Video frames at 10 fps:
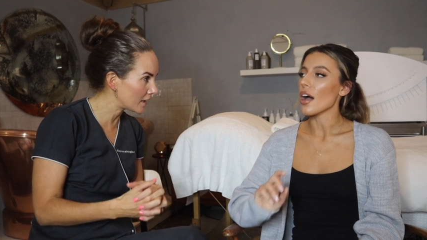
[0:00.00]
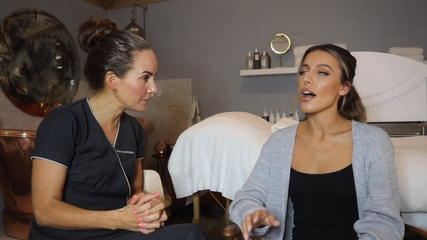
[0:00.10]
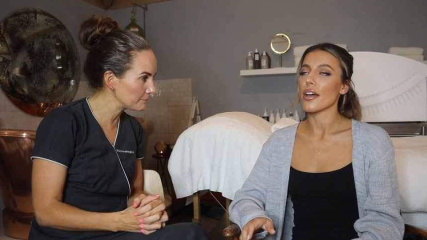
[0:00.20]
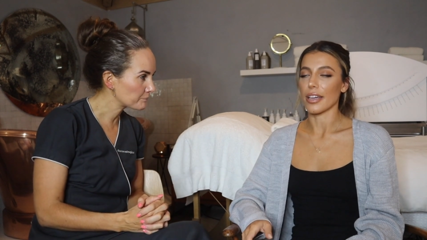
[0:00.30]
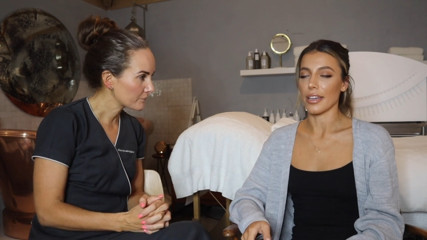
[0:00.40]

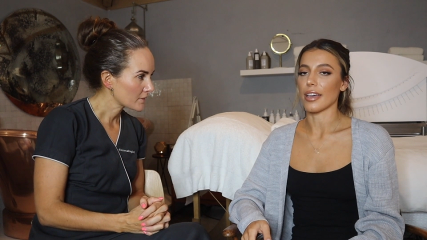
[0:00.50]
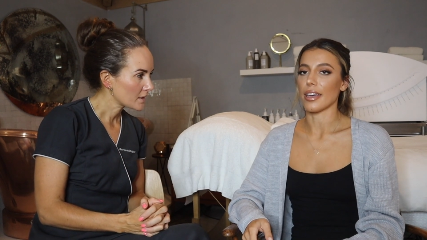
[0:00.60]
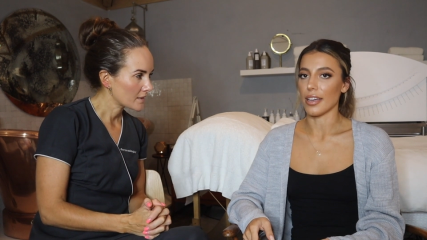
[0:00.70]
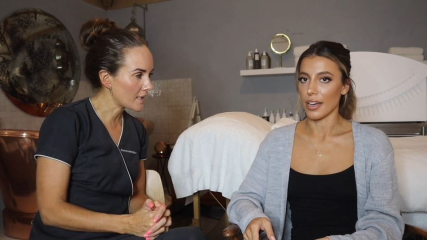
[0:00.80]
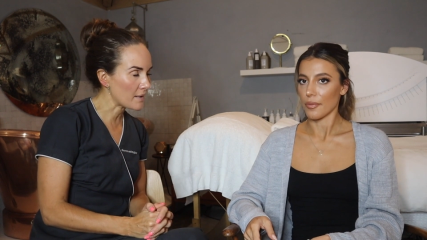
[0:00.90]
Speaker 1: Uh, okay,
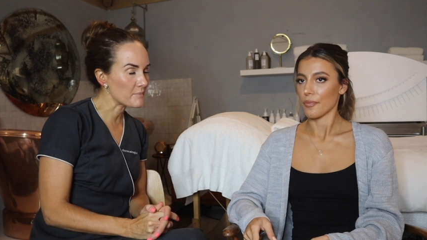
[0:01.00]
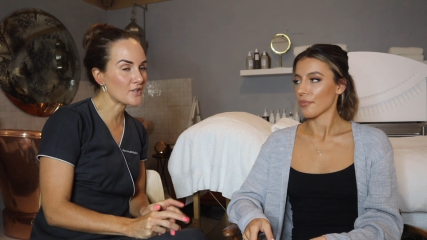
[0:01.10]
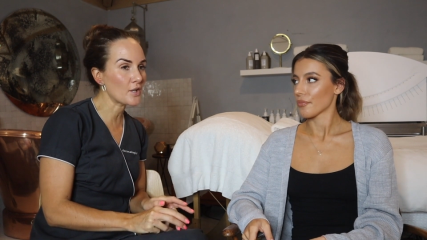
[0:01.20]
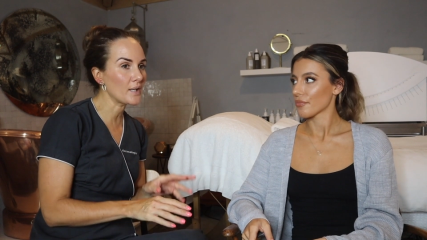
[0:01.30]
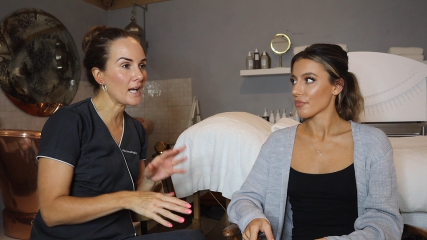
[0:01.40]
yeah, yeah, yeah.
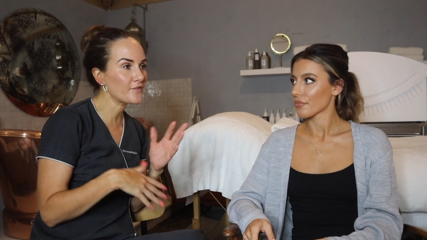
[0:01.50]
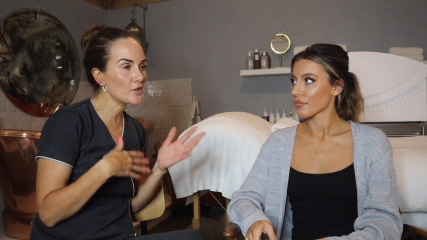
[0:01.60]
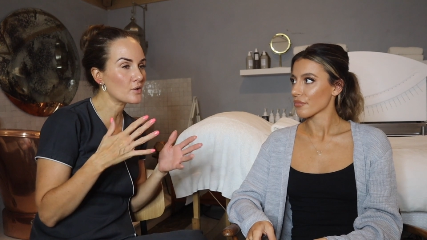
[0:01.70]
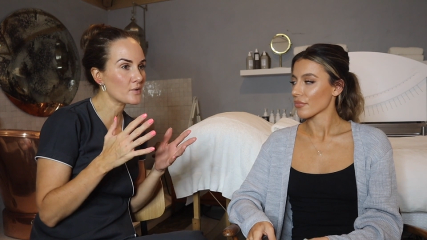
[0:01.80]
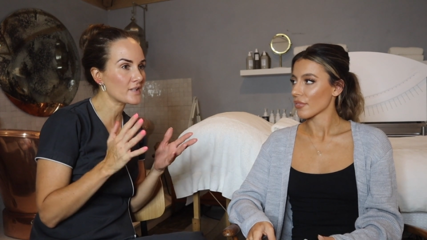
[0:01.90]
So
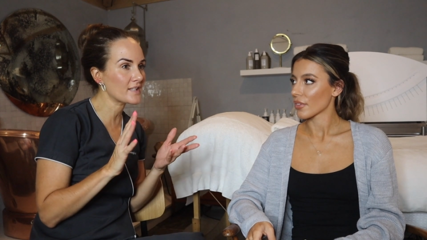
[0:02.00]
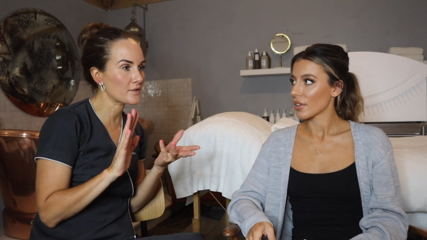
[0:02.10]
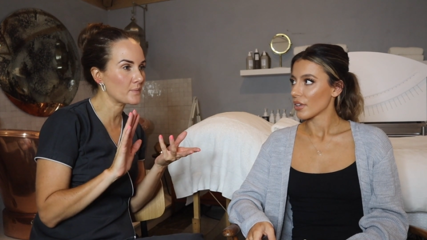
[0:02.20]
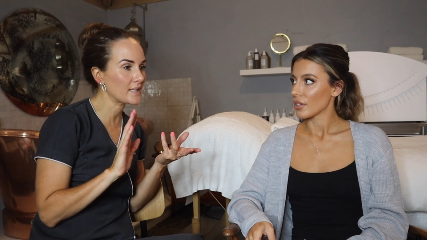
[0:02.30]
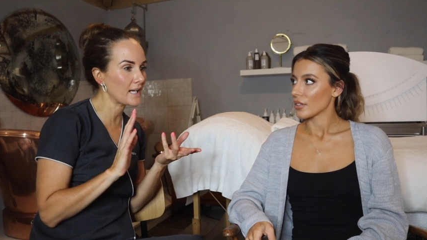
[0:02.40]
after your course of
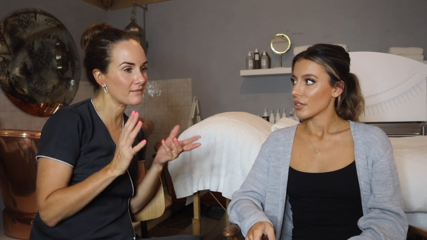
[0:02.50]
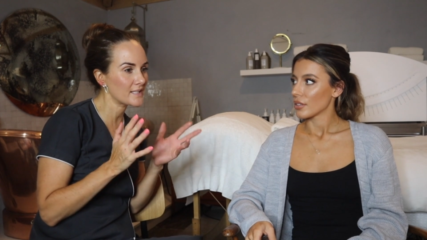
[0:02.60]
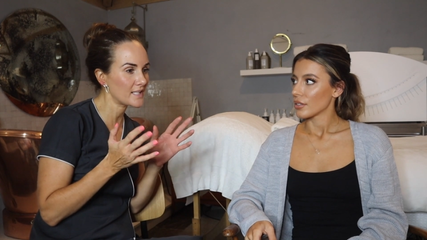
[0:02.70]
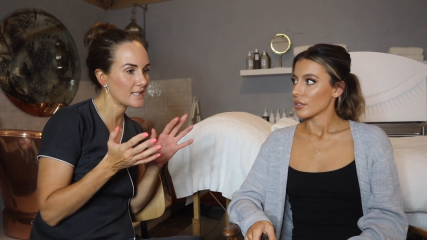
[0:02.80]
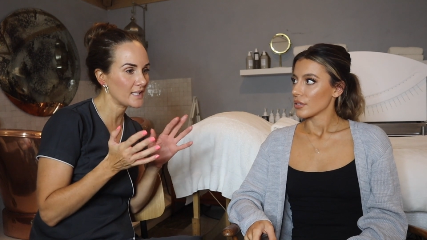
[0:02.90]
six, we
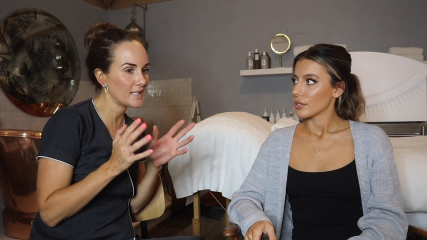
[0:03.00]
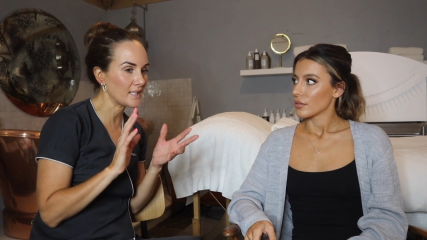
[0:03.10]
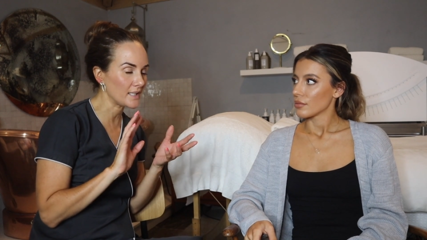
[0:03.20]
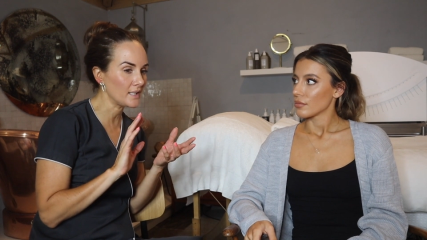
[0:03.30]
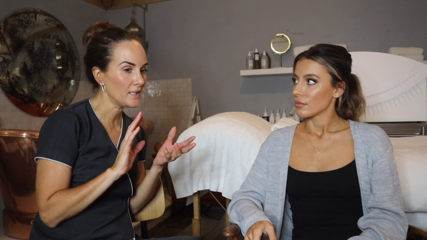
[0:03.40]

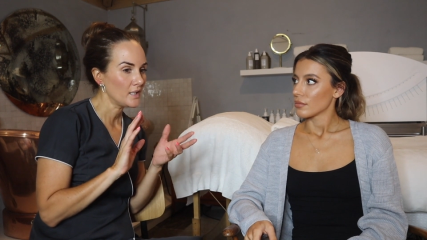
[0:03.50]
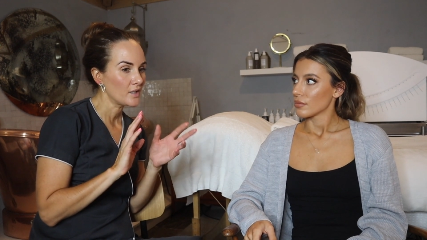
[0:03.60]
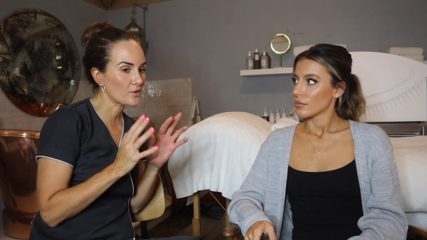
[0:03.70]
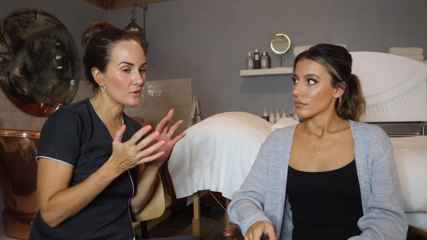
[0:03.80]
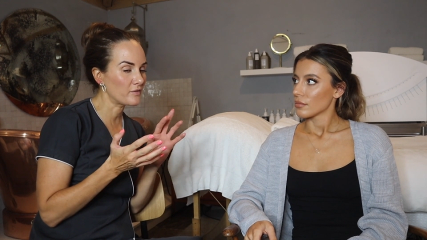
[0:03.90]
guarantee
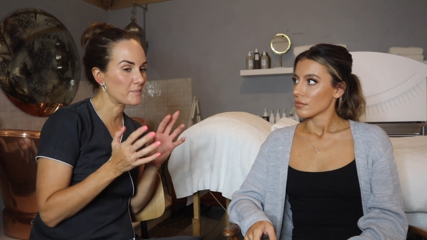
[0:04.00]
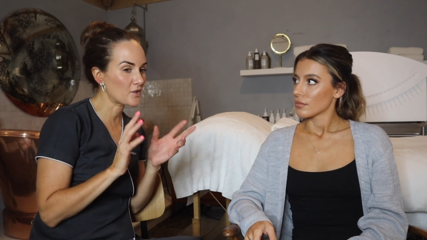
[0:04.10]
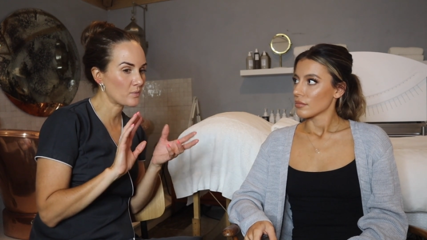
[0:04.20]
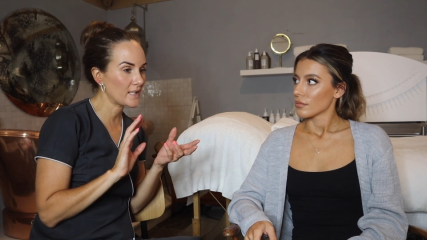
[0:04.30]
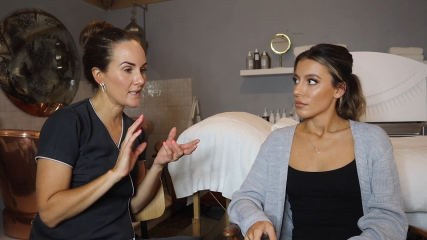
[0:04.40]
sort of
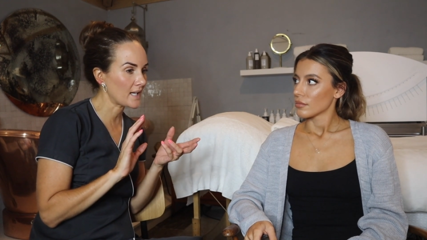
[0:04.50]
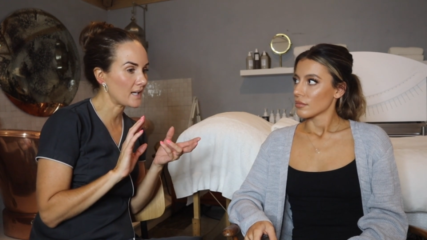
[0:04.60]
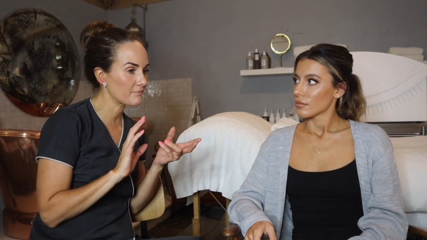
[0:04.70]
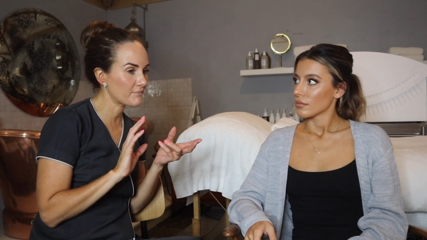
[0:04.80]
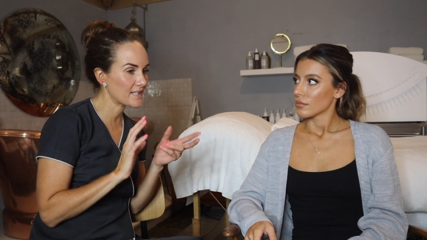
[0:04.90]
between
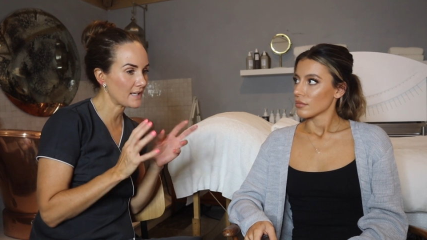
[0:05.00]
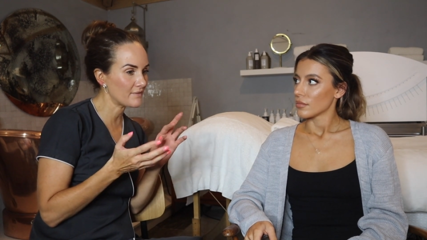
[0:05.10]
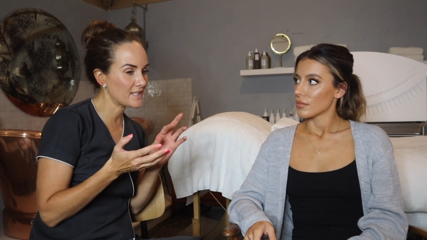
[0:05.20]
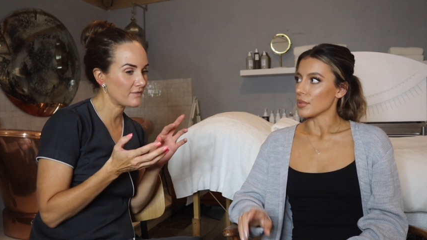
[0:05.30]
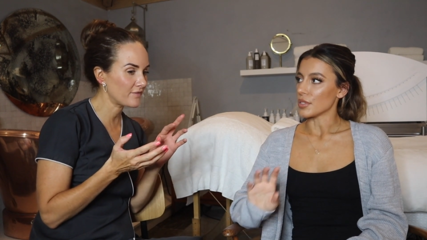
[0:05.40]
that
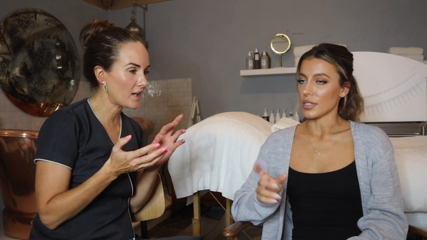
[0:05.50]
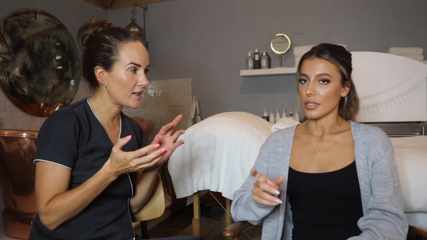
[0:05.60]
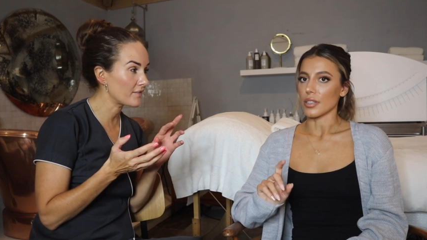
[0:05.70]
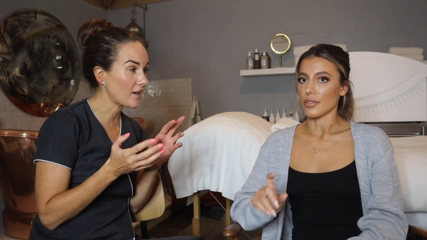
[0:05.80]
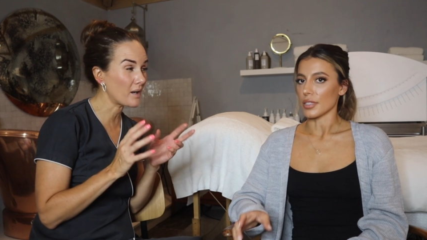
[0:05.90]

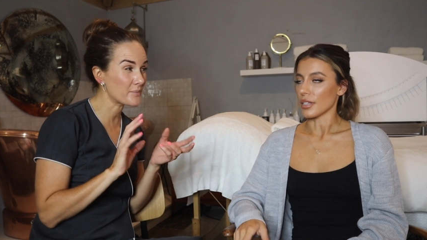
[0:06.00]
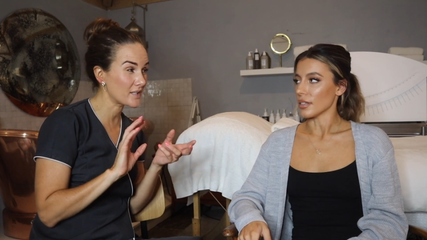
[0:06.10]
75 up